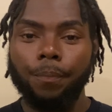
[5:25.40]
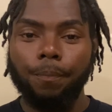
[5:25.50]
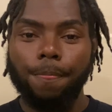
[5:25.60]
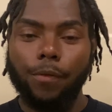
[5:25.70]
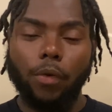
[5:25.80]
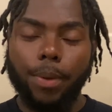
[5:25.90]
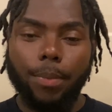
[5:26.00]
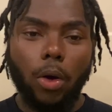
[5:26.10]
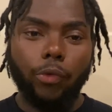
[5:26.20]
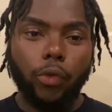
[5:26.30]
So
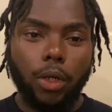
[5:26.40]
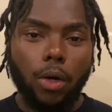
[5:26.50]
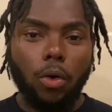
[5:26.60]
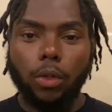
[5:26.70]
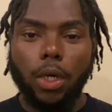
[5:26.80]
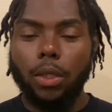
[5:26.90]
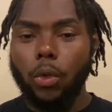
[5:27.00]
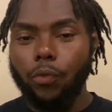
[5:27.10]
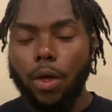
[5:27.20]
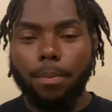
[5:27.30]
people are always looking at, oh, they didn't
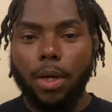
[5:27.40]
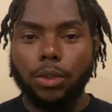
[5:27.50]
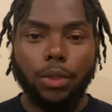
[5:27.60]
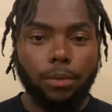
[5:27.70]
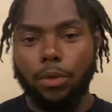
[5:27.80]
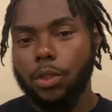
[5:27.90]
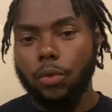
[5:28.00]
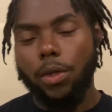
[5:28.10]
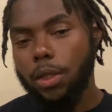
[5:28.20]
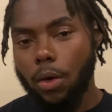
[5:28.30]
lose that much because you
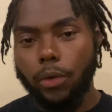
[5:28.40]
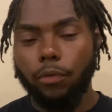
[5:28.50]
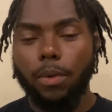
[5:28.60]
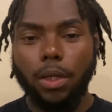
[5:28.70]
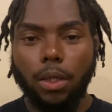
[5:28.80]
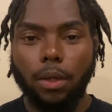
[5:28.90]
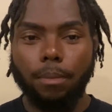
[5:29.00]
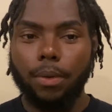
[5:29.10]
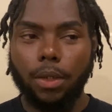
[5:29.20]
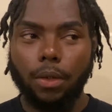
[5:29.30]
getting all this money,
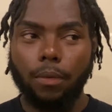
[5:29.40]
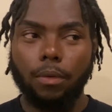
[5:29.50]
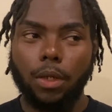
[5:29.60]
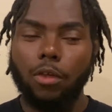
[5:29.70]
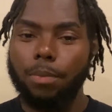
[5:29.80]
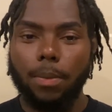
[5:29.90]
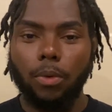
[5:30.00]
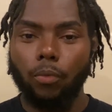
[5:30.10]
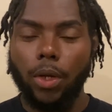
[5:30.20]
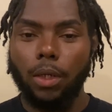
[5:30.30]
but these
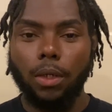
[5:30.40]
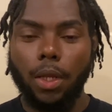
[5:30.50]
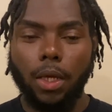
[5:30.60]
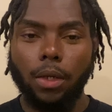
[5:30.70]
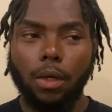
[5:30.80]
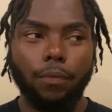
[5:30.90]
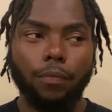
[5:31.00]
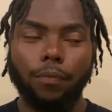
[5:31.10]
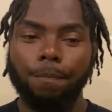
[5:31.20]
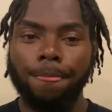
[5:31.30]
people ready to dang near
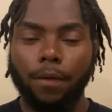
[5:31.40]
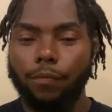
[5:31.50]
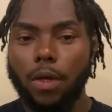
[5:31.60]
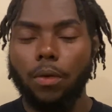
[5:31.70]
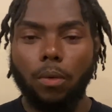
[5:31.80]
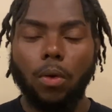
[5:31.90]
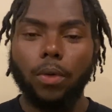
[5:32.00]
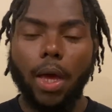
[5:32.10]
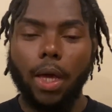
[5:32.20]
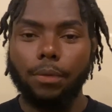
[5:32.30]
take their own
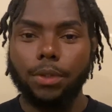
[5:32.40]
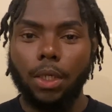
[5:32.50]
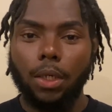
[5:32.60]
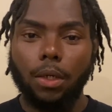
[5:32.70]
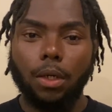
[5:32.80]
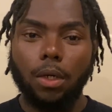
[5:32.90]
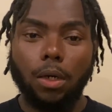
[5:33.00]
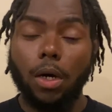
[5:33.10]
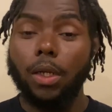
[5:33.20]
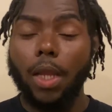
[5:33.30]
lives,
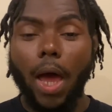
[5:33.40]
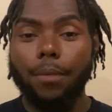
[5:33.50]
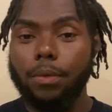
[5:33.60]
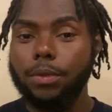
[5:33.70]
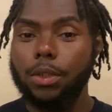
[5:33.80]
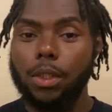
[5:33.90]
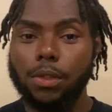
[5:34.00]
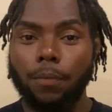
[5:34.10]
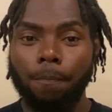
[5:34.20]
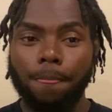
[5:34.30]
unalive
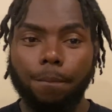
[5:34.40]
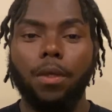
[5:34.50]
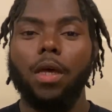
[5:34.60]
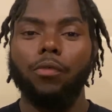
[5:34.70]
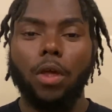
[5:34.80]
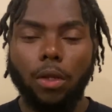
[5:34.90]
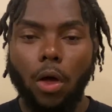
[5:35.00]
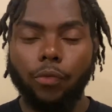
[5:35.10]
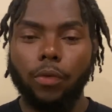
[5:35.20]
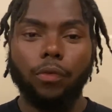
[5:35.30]
themselves because they
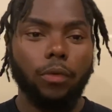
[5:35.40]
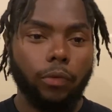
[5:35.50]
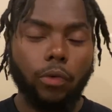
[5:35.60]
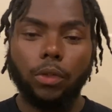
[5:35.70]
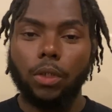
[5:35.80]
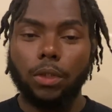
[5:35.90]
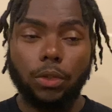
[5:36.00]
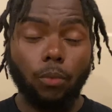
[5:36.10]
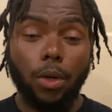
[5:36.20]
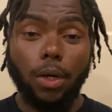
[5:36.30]
lost this $100
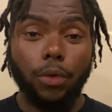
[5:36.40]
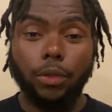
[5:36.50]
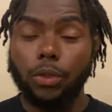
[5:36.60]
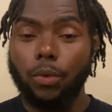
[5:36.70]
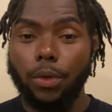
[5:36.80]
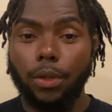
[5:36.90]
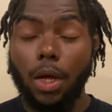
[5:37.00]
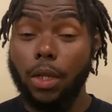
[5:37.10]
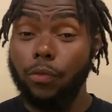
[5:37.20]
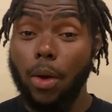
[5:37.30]
or
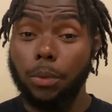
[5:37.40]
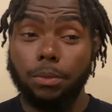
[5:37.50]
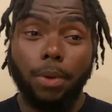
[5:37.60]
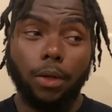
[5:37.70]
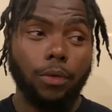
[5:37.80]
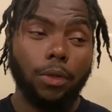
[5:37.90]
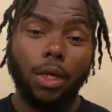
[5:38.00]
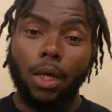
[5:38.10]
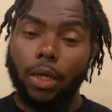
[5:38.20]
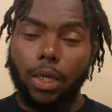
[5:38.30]
$200 that was about to,
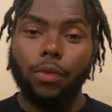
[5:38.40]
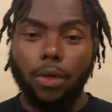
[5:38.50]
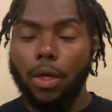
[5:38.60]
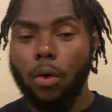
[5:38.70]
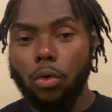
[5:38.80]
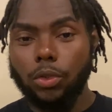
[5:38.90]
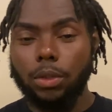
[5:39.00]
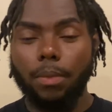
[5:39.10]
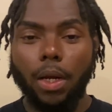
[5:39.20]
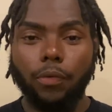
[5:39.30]
either they owed
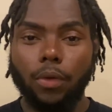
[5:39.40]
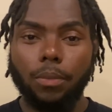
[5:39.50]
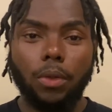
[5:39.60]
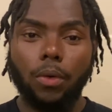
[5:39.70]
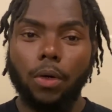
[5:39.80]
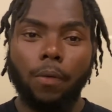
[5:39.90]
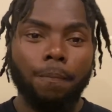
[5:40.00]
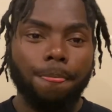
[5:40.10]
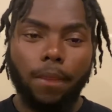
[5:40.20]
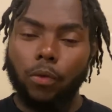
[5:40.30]
somebody something or
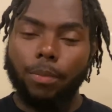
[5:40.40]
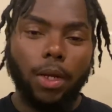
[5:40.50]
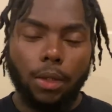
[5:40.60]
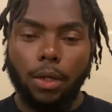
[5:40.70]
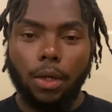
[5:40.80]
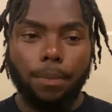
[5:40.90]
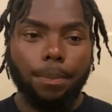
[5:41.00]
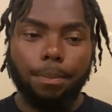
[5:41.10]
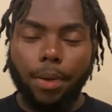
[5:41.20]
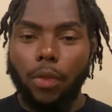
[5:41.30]
they was about to
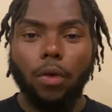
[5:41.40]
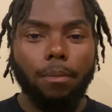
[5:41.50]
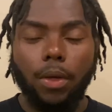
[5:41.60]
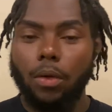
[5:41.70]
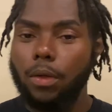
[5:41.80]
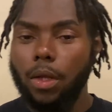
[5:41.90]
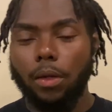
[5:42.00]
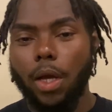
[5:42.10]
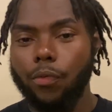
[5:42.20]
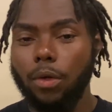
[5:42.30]
pay their bill, and now their
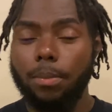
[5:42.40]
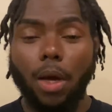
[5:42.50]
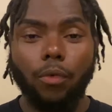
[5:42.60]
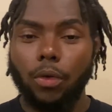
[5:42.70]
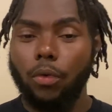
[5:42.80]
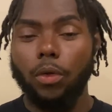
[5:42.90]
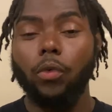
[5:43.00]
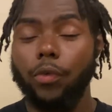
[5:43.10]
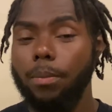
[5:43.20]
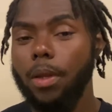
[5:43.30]
light's going to be off or they're going to
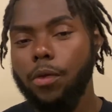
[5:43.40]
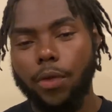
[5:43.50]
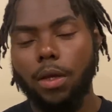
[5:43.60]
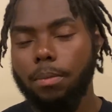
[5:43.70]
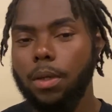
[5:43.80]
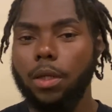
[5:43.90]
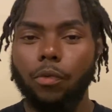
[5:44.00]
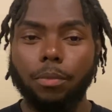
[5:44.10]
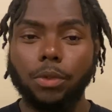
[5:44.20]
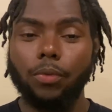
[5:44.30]
lose their place. That can be a
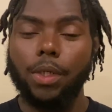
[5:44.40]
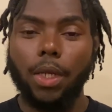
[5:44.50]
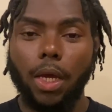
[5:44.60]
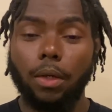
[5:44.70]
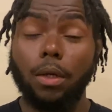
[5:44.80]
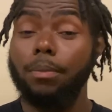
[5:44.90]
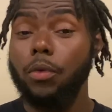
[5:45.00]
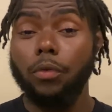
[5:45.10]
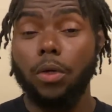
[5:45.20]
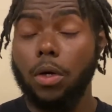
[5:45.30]
difference between that, them
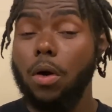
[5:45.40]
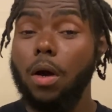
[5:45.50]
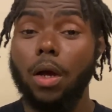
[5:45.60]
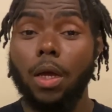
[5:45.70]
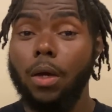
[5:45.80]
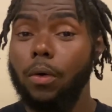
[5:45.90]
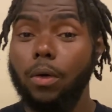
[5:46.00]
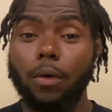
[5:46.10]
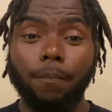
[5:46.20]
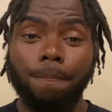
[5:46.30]
using their car
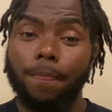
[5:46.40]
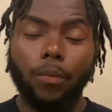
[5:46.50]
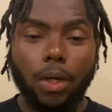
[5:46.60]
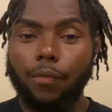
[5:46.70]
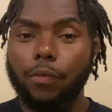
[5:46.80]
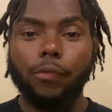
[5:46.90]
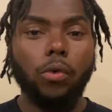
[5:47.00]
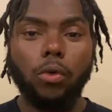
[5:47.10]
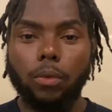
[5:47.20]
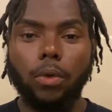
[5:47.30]
or whatever,
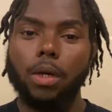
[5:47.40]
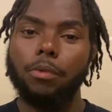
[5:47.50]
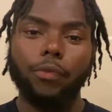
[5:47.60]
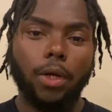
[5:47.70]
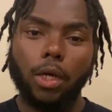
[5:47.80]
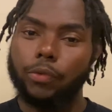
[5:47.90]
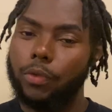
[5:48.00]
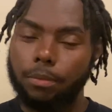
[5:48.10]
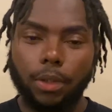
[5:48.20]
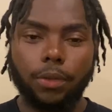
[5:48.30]
food or whatever for the house for
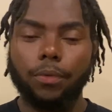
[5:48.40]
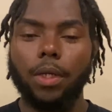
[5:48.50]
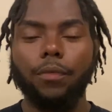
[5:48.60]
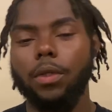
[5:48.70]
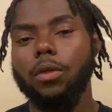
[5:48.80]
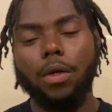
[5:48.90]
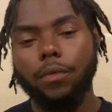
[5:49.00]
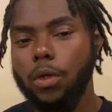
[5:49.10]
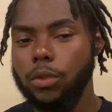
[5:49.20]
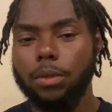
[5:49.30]
the month or whatever. You never
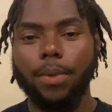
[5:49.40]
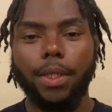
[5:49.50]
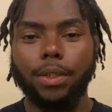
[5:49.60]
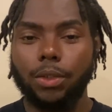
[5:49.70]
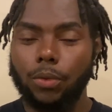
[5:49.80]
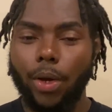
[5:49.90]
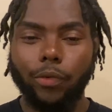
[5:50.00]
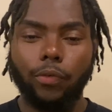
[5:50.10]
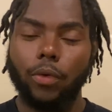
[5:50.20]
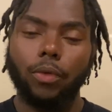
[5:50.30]
know somebody's
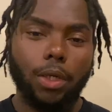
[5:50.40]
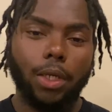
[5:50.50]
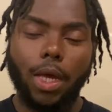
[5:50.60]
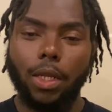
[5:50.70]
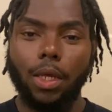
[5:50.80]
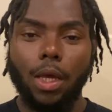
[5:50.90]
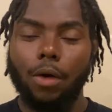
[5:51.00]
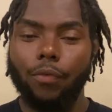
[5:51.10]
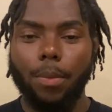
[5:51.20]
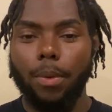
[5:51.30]
situation. So looking at it
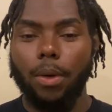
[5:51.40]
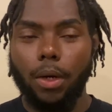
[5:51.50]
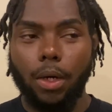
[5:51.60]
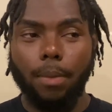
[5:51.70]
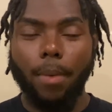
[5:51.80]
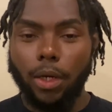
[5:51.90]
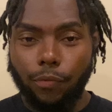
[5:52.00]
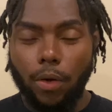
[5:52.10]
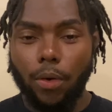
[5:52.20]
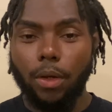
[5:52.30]
from a
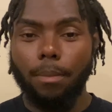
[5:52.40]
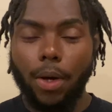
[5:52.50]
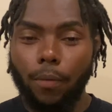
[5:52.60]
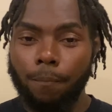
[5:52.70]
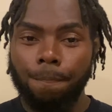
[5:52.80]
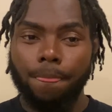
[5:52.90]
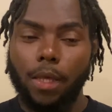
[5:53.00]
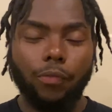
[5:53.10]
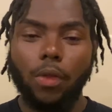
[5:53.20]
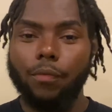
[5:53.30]
monetary amount
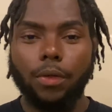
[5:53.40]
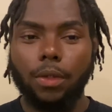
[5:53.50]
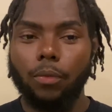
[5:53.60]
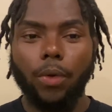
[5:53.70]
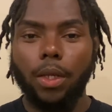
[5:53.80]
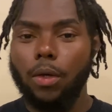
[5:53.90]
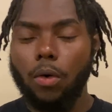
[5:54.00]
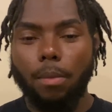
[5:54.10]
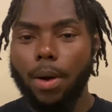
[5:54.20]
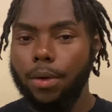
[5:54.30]
is never the way to
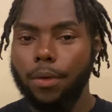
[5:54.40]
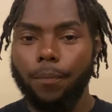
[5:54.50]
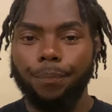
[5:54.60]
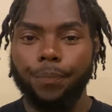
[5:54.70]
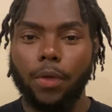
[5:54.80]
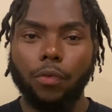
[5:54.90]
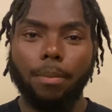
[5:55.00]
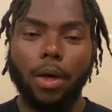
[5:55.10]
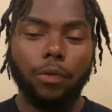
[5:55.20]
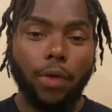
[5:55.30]
go about it. It's
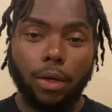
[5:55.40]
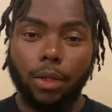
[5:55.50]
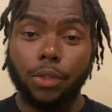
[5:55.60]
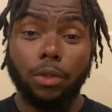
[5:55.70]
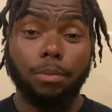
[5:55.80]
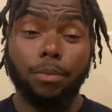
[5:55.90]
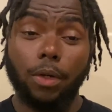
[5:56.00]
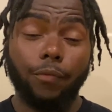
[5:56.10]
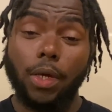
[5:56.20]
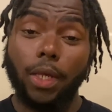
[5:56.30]
about the psychological
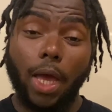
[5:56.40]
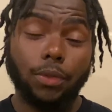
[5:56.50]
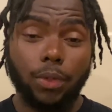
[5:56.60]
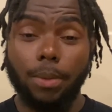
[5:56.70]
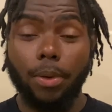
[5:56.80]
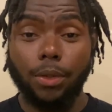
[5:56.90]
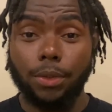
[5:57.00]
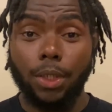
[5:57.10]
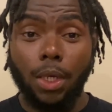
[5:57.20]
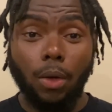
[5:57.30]
effect it has on that
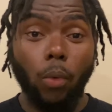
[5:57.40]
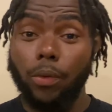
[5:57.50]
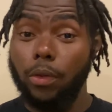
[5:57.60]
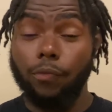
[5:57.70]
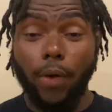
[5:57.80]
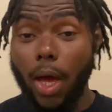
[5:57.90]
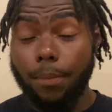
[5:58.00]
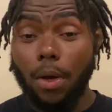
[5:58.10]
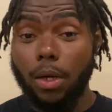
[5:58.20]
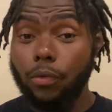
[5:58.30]
person. Whether it's
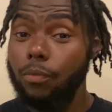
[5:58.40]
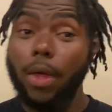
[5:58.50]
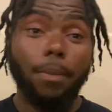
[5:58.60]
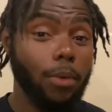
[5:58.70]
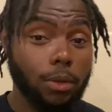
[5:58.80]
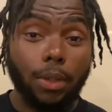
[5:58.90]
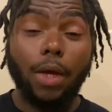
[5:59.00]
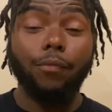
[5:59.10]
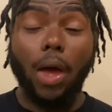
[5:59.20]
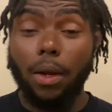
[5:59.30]
$5, if that
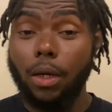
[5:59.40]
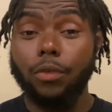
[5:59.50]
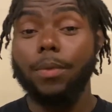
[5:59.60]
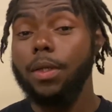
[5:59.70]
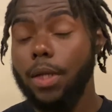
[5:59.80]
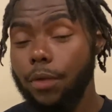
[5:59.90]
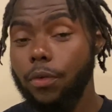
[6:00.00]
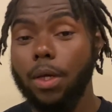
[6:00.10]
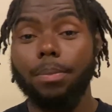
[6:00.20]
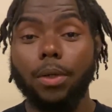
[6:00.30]
$5 meant a lot to
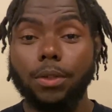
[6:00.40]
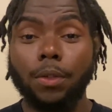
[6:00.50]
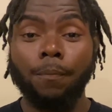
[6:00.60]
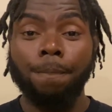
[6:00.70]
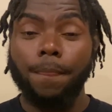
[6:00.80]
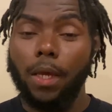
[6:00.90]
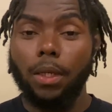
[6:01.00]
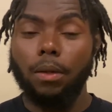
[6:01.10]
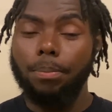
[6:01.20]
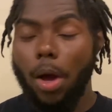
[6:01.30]
that person,
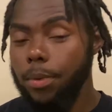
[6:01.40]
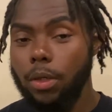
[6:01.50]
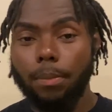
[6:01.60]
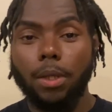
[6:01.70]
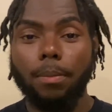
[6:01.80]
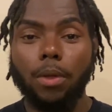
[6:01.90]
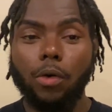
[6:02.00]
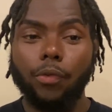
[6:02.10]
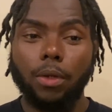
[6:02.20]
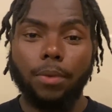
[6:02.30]
and it probably could have been a meal
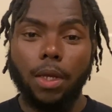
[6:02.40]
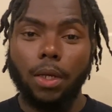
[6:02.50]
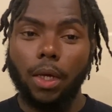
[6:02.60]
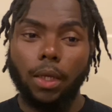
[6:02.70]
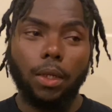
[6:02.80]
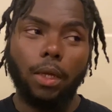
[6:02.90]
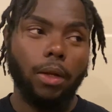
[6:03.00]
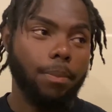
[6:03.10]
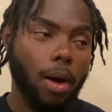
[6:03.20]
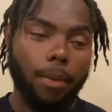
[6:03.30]
for them that night,
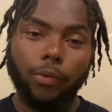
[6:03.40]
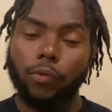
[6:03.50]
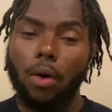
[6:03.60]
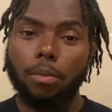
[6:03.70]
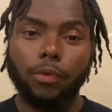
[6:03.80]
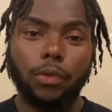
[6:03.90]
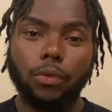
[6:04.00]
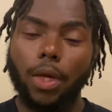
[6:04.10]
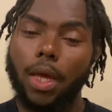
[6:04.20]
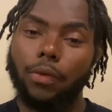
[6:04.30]
they're probably been starving for 2
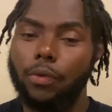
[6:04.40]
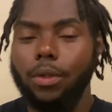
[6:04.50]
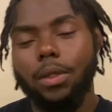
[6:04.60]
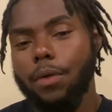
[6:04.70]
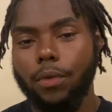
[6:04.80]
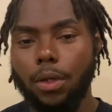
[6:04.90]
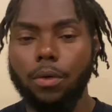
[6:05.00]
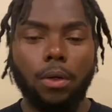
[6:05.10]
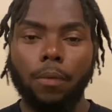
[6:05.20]
days. Or you never know.